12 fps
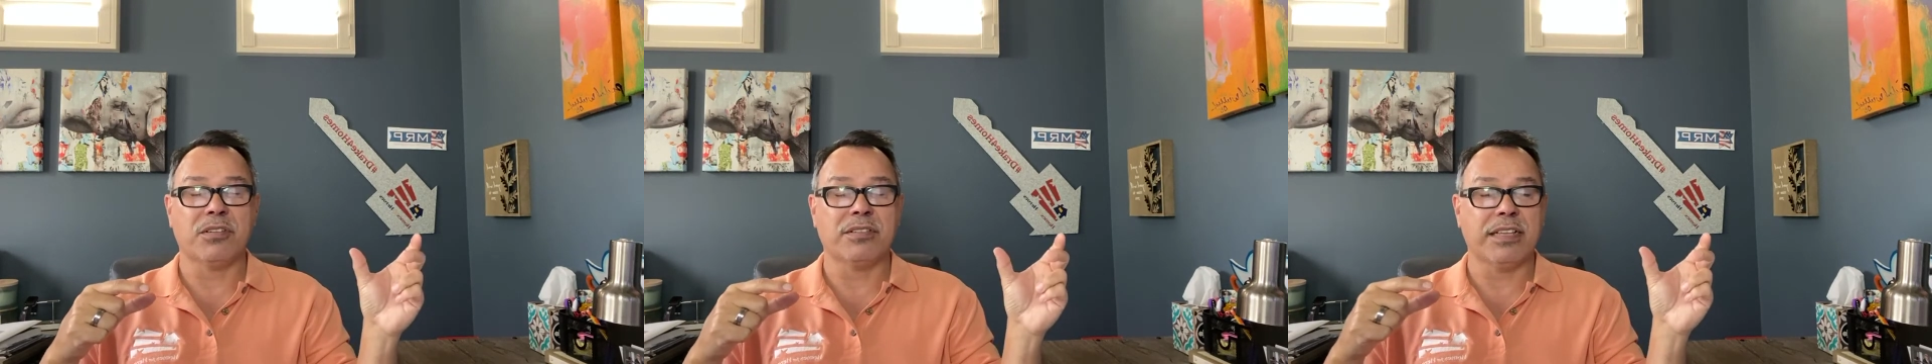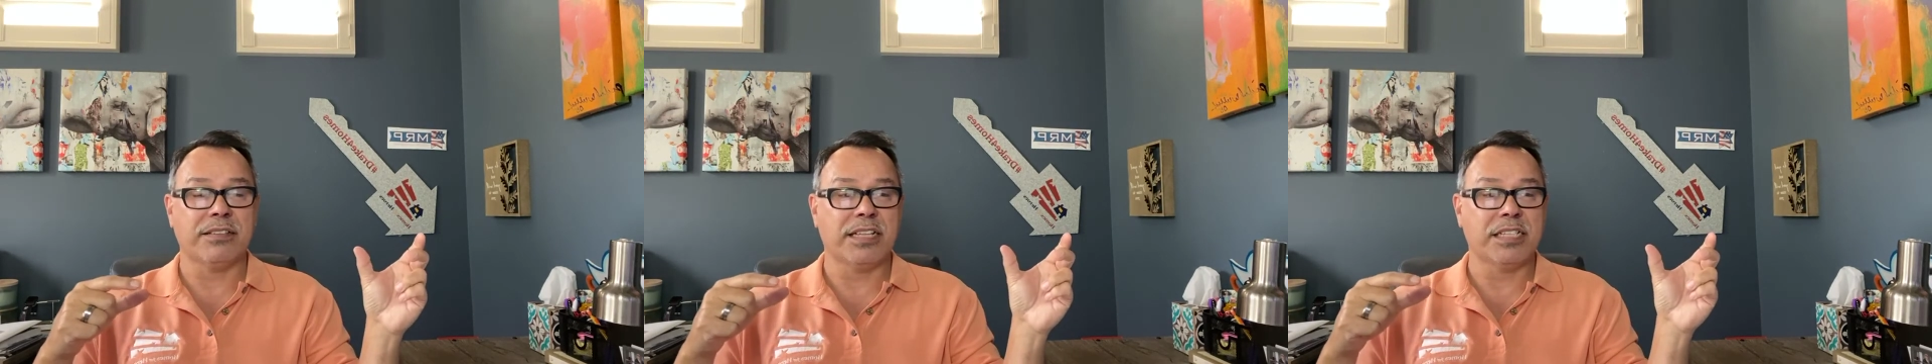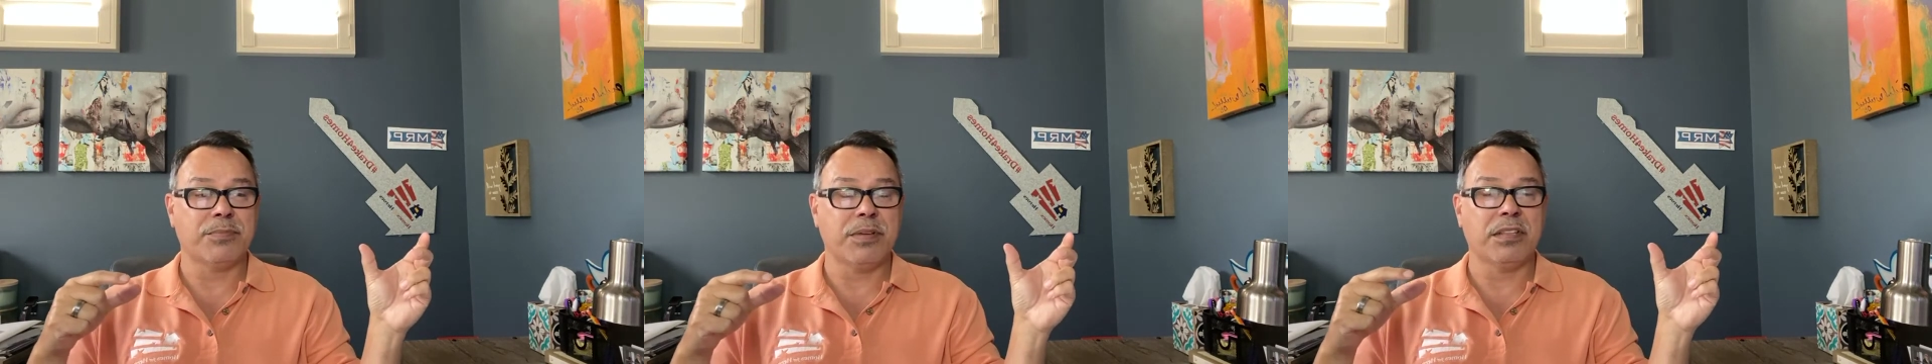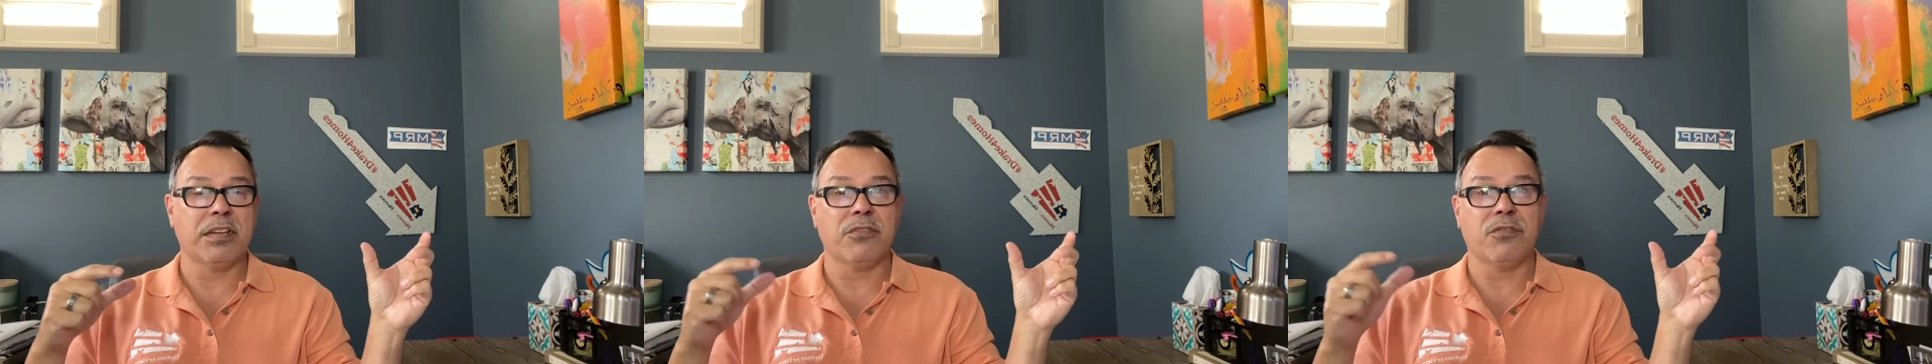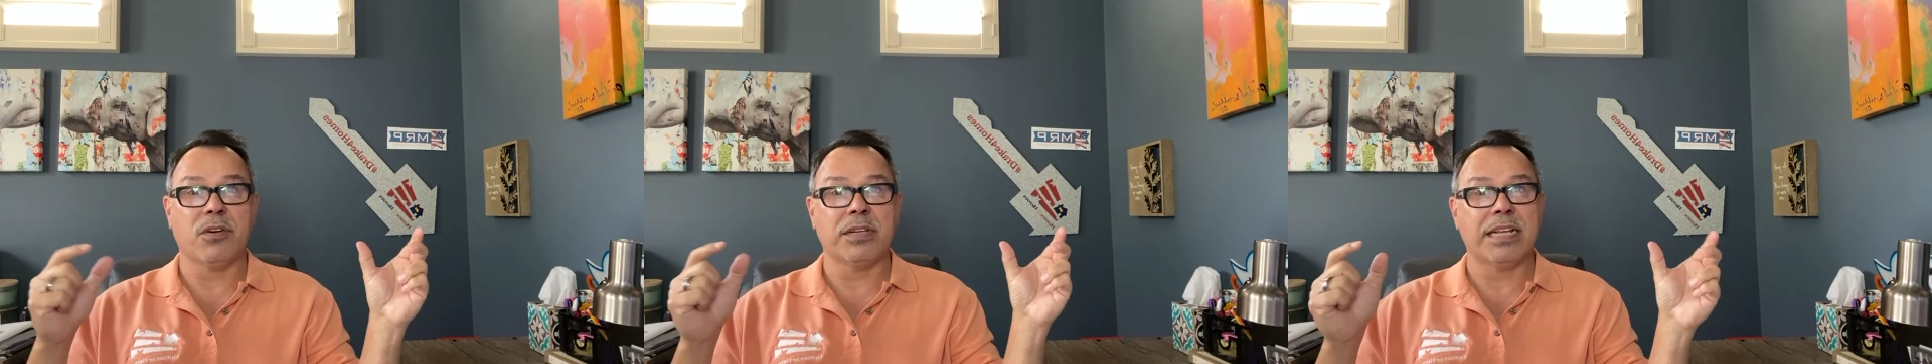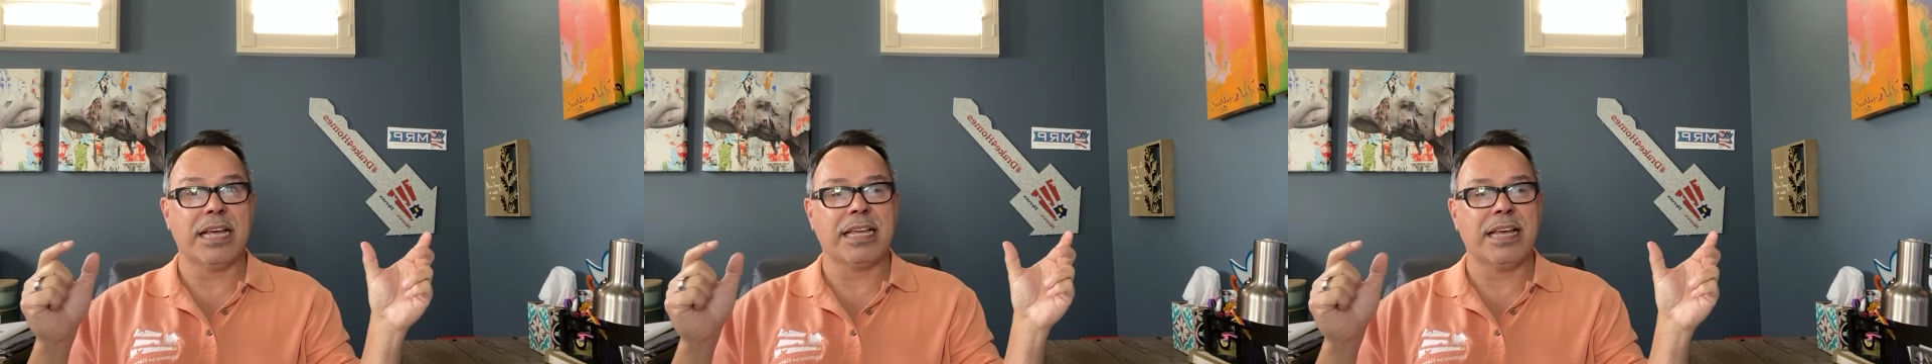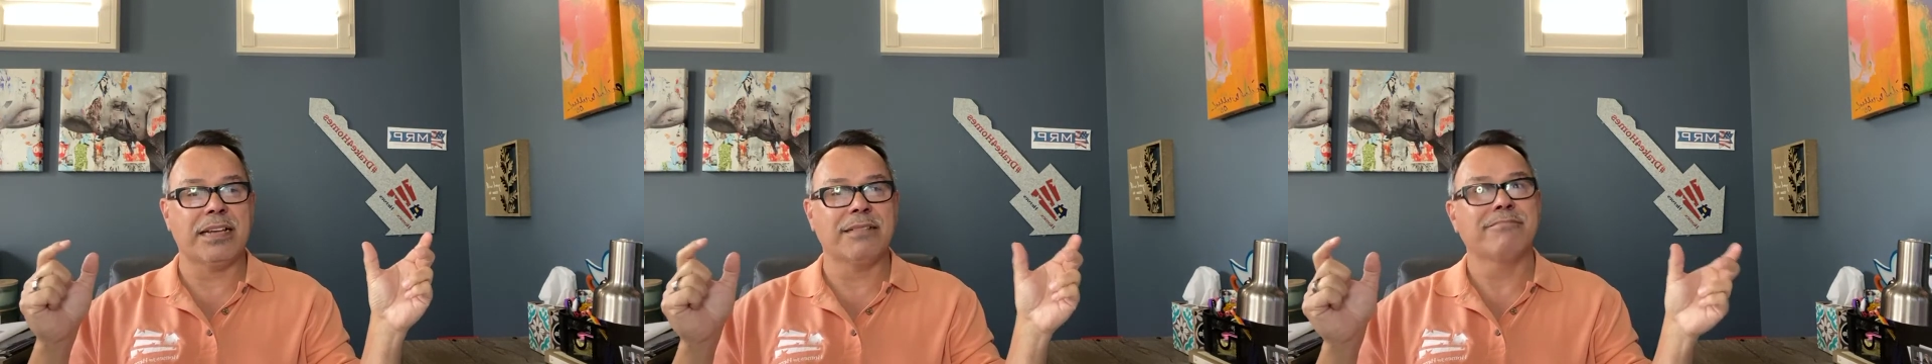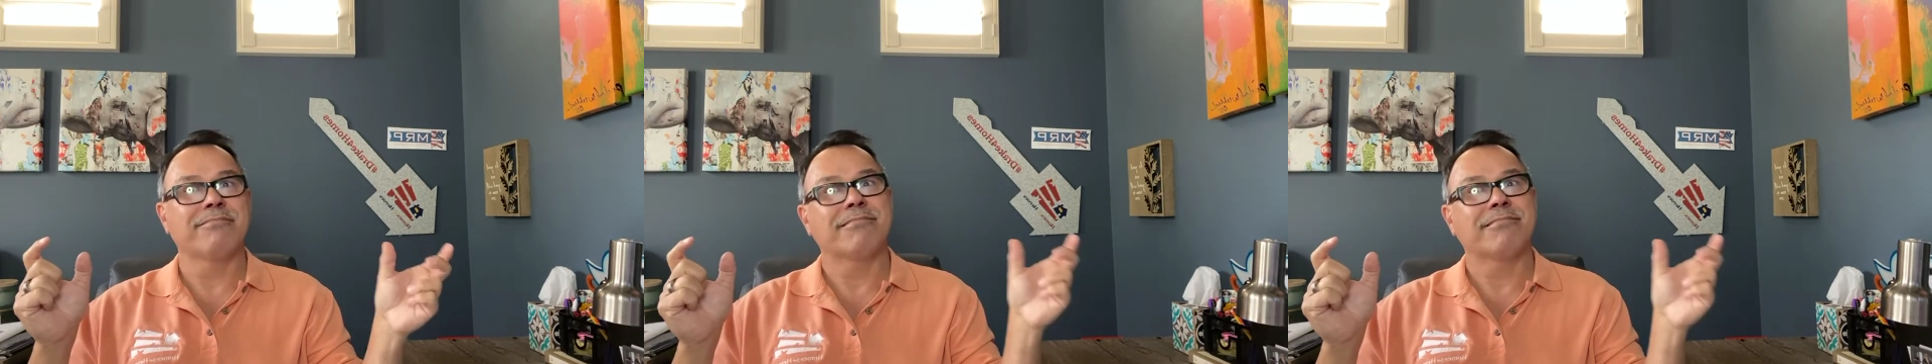that's been there for a decade,